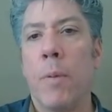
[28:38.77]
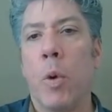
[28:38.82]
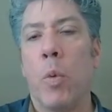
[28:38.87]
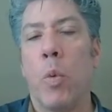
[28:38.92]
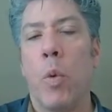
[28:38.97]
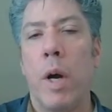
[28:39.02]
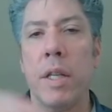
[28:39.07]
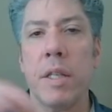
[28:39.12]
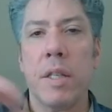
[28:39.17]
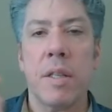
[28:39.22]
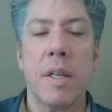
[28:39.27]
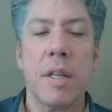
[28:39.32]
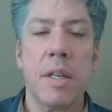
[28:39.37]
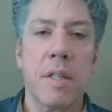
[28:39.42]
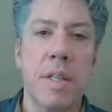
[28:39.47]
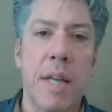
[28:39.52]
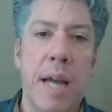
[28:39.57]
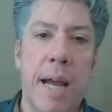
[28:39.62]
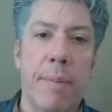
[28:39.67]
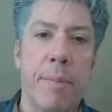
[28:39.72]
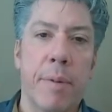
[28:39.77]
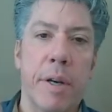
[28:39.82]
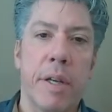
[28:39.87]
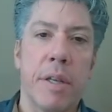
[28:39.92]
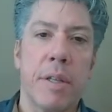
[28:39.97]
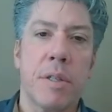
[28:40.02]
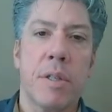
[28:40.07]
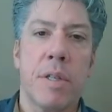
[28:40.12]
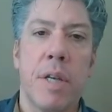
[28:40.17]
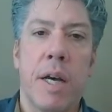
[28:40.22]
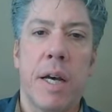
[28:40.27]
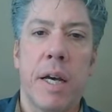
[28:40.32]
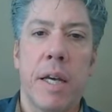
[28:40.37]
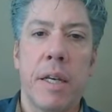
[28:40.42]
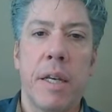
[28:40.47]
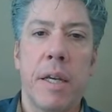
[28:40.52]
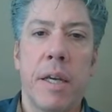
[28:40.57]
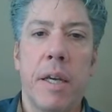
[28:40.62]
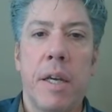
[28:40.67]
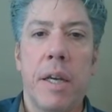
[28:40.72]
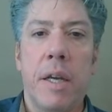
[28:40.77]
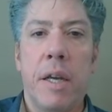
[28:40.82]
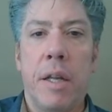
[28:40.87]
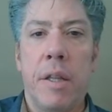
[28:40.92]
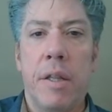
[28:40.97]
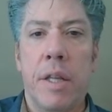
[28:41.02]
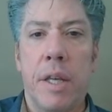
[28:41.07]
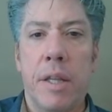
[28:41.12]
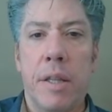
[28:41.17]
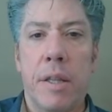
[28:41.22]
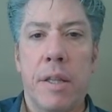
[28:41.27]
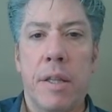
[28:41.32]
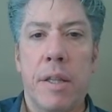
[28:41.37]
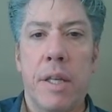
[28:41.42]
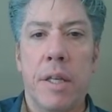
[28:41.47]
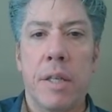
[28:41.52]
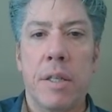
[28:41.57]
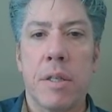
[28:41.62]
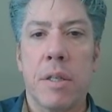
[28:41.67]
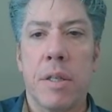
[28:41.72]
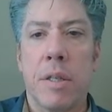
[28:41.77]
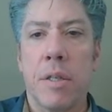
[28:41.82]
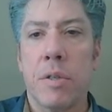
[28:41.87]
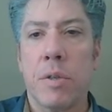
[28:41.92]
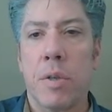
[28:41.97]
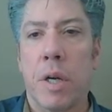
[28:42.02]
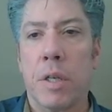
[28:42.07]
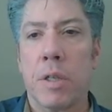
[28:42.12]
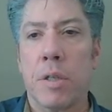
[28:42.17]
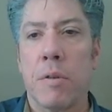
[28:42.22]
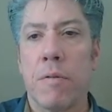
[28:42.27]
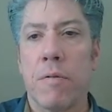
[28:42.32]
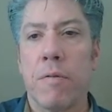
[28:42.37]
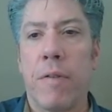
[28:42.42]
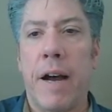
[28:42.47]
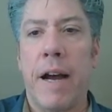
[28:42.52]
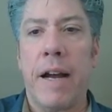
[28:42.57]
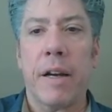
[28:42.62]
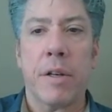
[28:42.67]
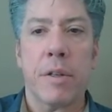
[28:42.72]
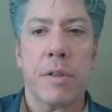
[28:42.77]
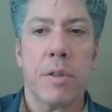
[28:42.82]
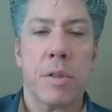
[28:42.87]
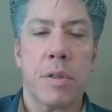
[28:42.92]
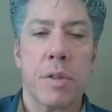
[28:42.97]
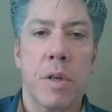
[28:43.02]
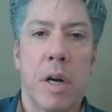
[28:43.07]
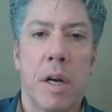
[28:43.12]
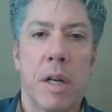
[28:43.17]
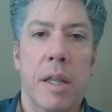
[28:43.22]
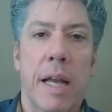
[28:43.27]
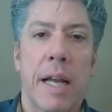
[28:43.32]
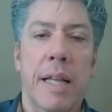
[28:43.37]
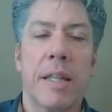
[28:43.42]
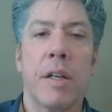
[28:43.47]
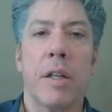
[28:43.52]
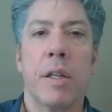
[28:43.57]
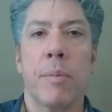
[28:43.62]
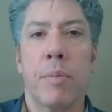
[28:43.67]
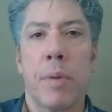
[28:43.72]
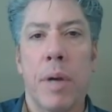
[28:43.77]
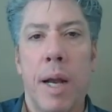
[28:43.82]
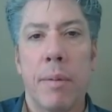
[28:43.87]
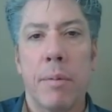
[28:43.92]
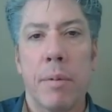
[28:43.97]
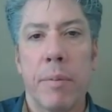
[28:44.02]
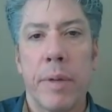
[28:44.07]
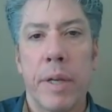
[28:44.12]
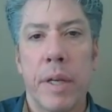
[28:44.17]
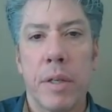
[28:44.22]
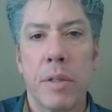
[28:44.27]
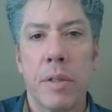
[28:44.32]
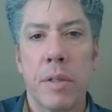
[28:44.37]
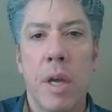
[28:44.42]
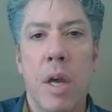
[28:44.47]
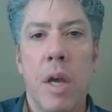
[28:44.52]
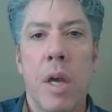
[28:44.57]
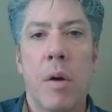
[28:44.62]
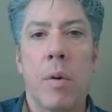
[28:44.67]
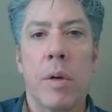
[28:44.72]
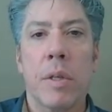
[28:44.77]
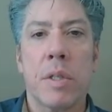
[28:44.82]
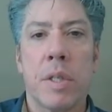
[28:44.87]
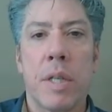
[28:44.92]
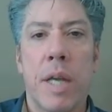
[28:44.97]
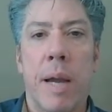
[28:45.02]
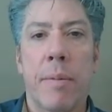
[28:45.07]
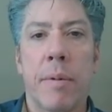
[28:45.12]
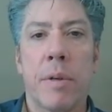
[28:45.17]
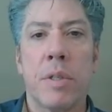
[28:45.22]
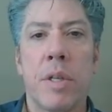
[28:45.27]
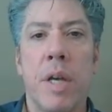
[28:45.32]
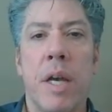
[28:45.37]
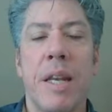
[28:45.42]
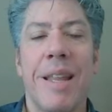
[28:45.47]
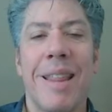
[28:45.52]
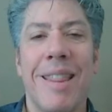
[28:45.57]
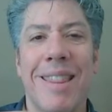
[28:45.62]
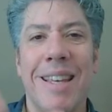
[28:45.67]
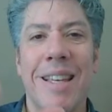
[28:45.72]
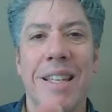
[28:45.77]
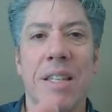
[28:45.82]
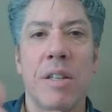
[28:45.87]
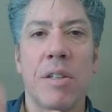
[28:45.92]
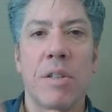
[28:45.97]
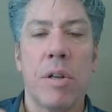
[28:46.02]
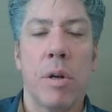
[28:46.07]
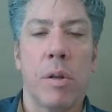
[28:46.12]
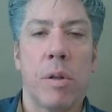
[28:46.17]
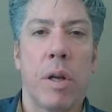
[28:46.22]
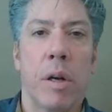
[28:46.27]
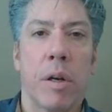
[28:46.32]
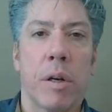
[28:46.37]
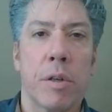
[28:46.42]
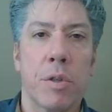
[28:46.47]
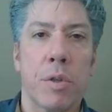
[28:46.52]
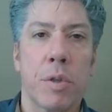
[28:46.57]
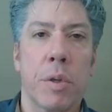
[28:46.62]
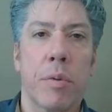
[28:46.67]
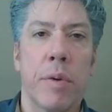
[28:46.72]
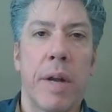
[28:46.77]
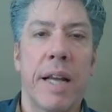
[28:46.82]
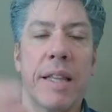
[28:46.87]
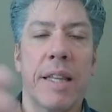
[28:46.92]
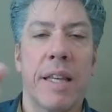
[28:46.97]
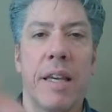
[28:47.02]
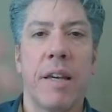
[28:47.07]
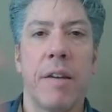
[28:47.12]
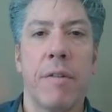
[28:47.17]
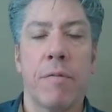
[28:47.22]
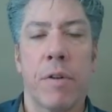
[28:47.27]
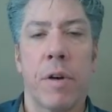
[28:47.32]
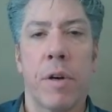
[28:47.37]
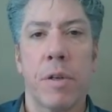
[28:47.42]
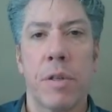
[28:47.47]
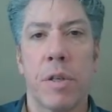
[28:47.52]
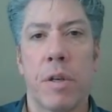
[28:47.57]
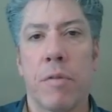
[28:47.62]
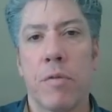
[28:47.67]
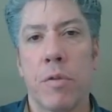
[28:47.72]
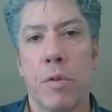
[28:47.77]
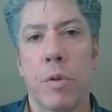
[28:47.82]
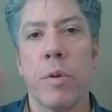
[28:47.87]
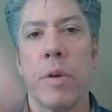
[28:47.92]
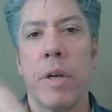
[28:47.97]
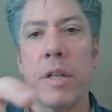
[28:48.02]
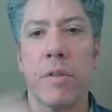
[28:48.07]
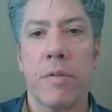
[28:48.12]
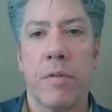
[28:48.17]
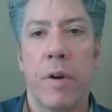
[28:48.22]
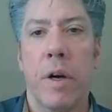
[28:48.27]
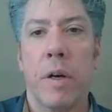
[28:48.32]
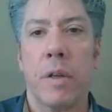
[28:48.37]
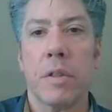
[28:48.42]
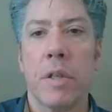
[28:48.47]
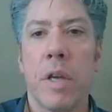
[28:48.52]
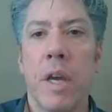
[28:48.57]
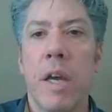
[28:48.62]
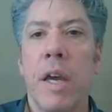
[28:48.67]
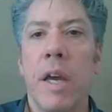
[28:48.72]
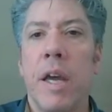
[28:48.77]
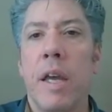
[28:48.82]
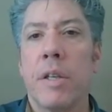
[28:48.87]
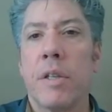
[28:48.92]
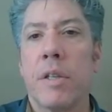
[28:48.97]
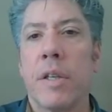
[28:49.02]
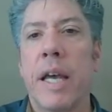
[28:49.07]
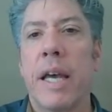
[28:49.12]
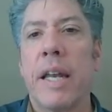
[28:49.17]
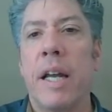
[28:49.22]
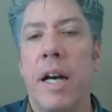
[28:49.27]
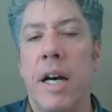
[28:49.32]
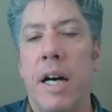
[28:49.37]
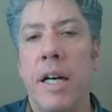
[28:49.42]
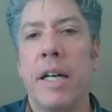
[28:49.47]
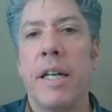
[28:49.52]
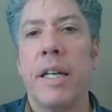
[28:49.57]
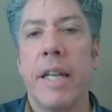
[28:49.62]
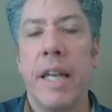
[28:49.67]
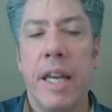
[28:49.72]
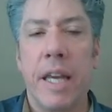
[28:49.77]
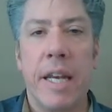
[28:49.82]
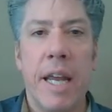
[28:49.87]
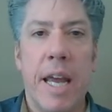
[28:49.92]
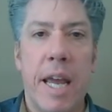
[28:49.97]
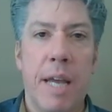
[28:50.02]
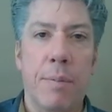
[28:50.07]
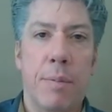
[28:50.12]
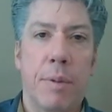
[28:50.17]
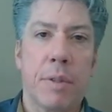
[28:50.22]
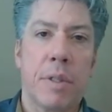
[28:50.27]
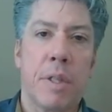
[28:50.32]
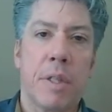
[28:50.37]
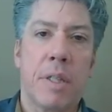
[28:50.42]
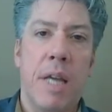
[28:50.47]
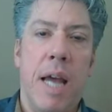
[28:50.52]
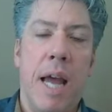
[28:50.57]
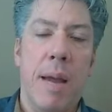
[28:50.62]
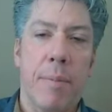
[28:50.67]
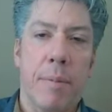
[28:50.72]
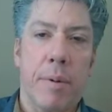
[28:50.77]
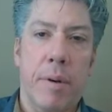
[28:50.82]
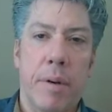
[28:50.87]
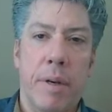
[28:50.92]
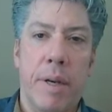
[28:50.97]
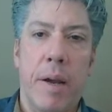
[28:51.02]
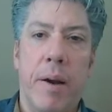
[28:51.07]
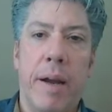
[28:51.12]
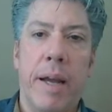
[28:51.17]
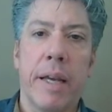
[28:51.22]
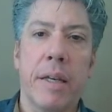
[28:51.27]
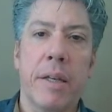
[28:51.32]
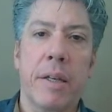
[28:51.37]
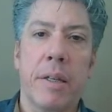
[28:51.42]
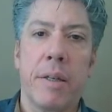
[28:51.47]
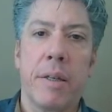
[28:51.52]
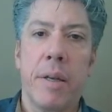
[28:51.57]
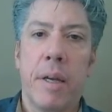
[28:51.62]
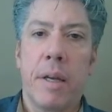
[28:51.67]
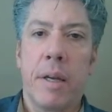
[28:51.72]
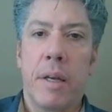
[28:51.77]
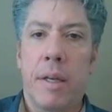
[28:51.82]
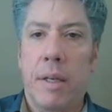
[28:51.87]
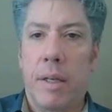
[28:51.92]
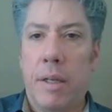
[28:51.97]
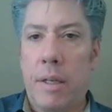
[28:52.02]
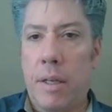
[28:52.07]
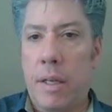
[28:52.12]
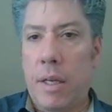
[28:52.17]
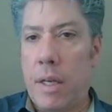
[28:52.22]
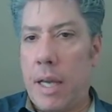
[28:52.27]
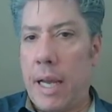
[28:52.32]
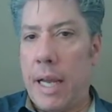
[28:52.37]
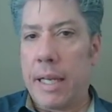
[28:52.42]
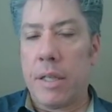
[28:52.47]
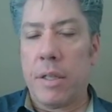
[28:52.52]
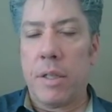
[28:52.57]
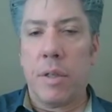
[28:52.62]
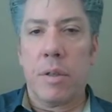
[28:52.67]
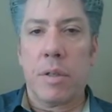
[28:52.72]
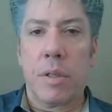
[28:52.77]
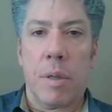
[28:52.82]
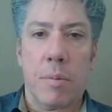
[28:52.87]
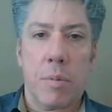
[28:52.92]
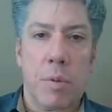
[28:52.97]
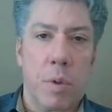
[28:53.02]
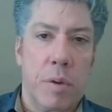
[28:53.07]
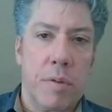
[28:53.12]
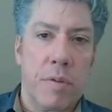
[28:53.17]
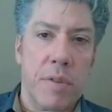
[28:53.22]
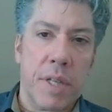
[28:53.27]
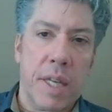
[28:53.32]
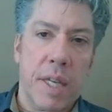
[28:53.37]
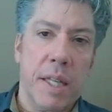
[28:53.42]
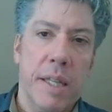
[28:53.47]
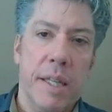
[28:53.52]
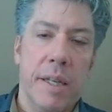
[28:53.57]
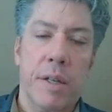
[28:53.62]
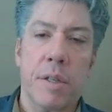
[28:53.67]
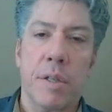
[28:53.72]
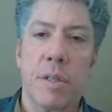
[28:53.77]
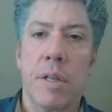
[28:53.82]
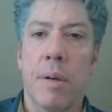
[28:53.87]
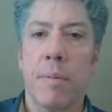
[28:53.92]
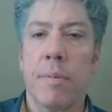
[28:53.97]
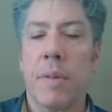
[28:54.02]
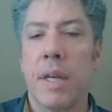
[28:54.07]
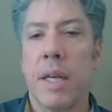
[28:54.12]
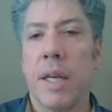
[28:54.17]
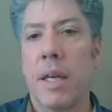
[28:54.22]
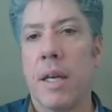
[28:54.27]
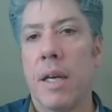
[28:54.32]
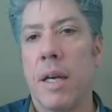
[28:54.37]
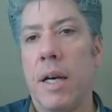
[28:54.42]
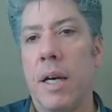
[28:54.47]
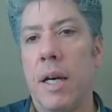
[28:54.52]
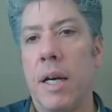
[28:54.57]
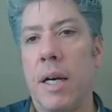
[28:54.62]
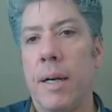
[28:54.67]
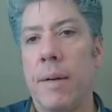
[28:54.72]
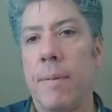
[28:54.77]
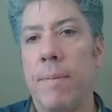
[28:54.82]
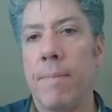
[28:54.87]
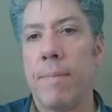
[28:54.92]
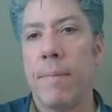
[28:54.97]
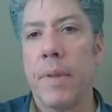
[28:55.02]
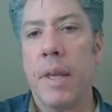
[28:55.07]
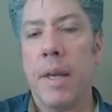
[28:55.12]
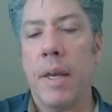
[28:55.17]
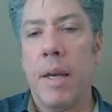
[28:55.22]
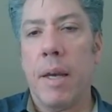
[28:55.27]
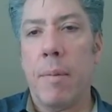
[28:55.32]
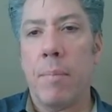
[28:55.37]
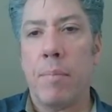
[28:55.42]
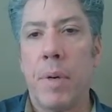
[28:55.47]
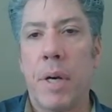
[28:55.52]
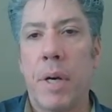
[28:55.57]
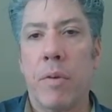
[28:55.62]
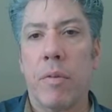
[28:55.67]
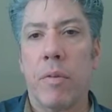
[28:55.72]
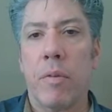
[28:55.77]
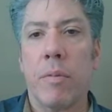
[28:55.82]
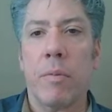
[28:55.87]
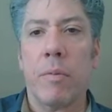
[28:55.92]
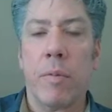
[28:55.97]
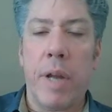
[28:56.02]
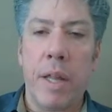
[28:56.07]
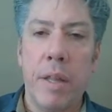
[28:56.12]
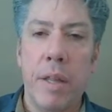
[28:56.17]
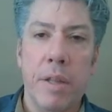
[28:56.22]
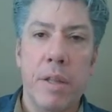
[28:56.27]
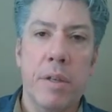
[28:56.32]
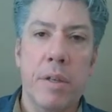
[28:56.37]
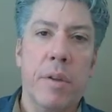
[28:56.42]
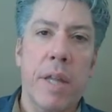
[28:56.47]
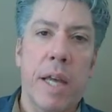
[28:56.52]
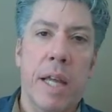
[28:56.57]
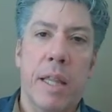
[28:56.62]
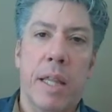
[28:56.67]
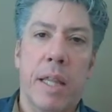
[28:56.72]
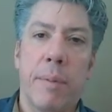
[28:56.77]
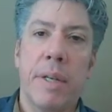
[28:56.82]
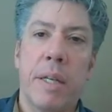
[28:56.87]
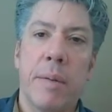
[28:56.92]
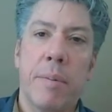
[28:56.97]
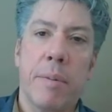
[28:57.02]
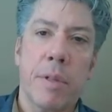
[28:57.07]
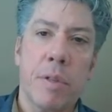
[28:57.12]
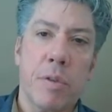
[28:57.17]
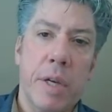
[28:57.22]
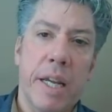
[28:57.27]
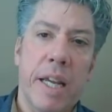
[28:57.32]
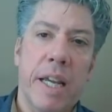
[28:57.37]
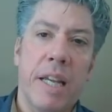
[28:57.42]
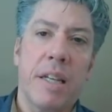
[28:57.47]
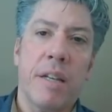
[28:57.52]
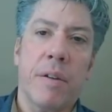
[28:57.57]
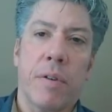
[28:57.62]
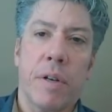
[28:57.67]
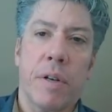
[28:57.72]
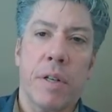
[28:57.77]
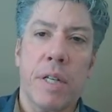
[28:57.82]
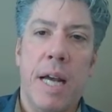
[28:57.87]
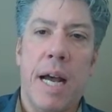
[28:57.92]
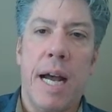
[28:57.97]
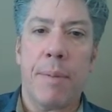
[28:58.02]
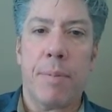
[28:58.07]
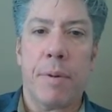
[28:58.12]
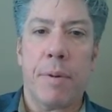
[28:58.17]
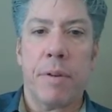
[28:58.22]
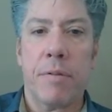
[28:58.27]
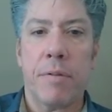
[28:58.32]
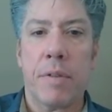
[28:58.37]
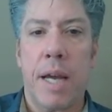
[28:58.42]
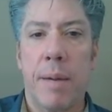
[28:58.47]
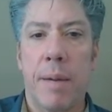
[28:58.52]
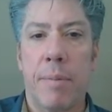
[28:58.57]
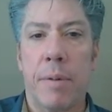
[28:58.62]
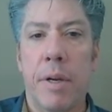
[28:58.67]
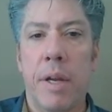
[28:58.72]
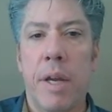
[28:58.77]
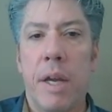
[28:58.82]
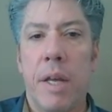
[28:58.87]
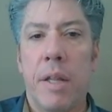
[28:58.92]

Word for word: Once this timer is done, then this instruction fires the start light. The only problem is, once the timer is done, this is no longer true, right? The inverse of true is false, so that unenables the timer. Now, I could I could do some sort of seal-in or something, um, but rather than do that, let me demonstrate a different type of timer.